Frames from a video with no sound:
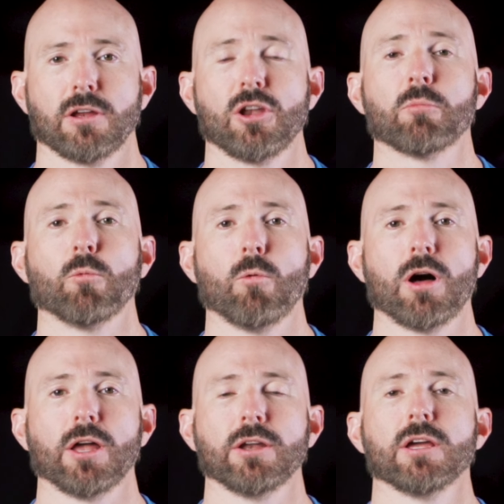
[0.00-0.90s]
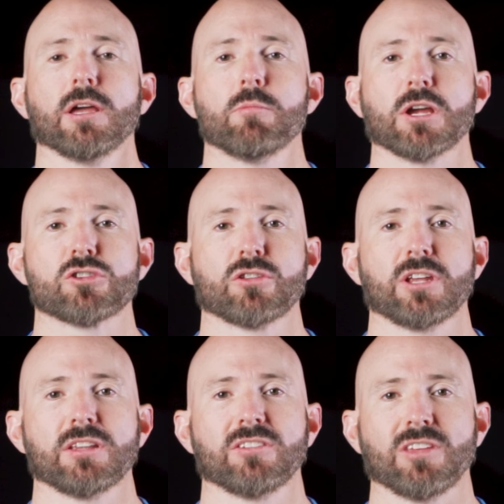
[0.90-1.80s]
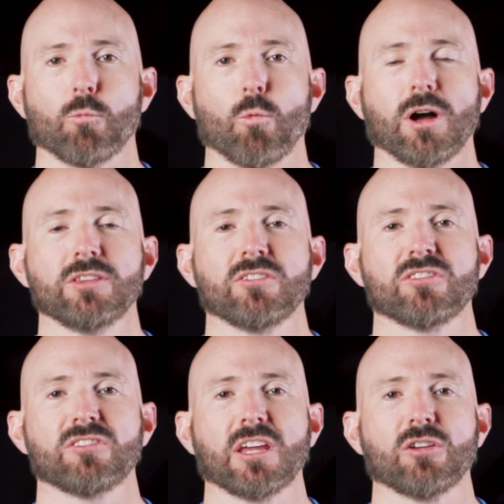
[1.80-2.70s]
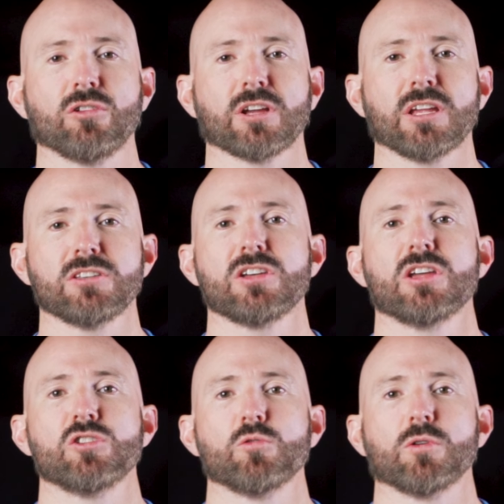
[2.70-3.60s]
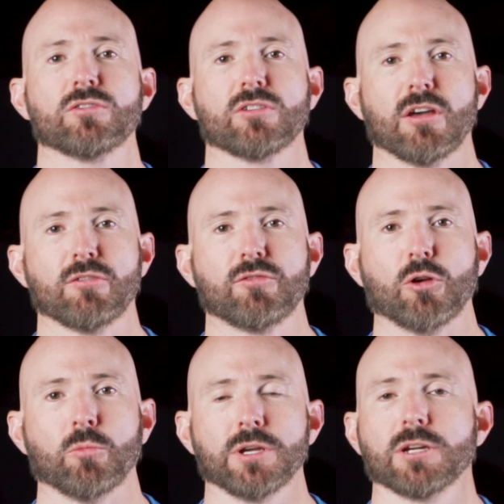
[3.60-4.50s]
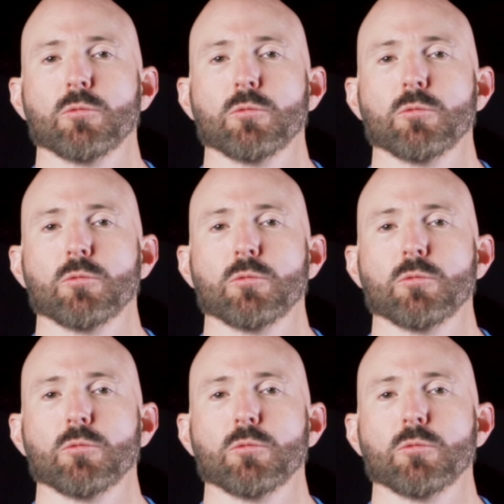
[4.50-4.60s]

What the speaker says: Number one, make sure that it is one single continuous filming.